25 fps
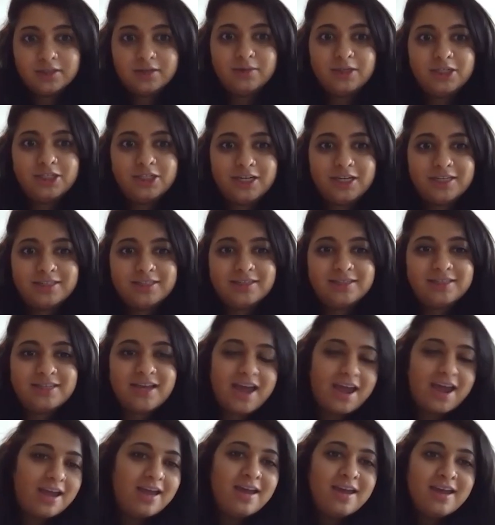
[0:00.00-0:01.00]
to what she has to
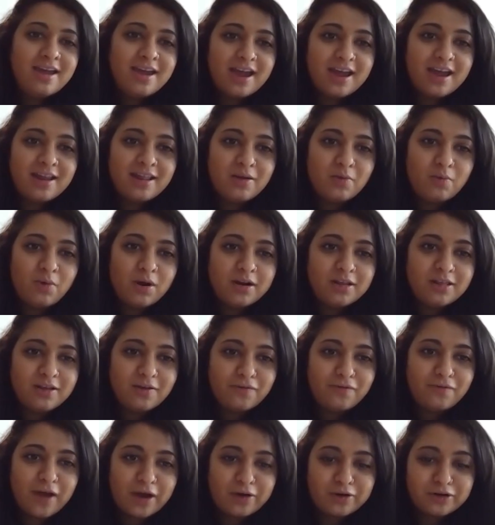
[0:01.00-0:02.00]
say. And then one of the
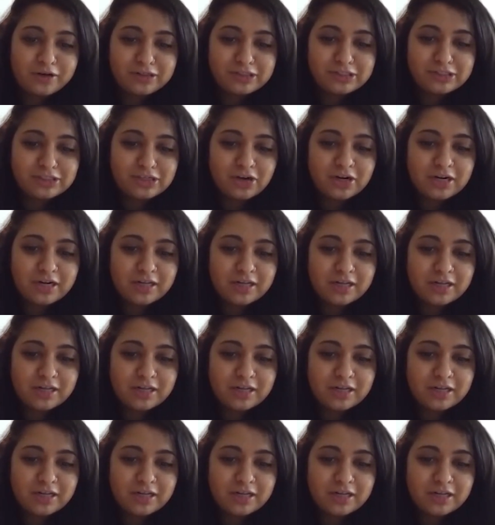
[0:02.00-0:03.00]
founders started
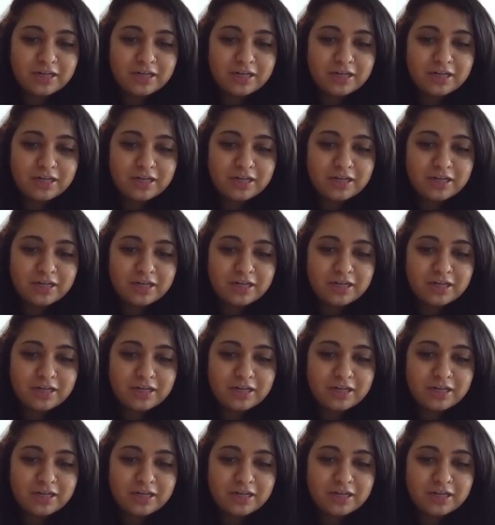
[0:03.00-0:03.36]
like